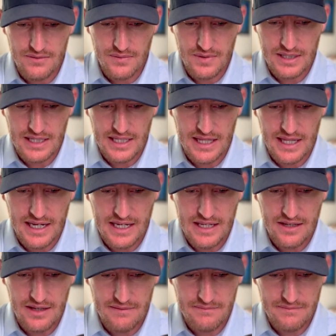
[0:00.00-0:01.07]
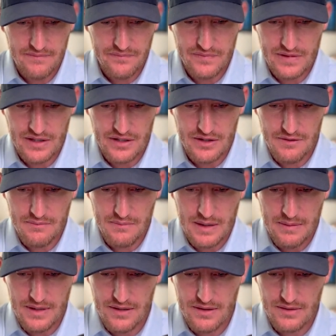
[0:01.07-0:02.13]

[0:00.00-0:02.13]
really like, you know, maybe you're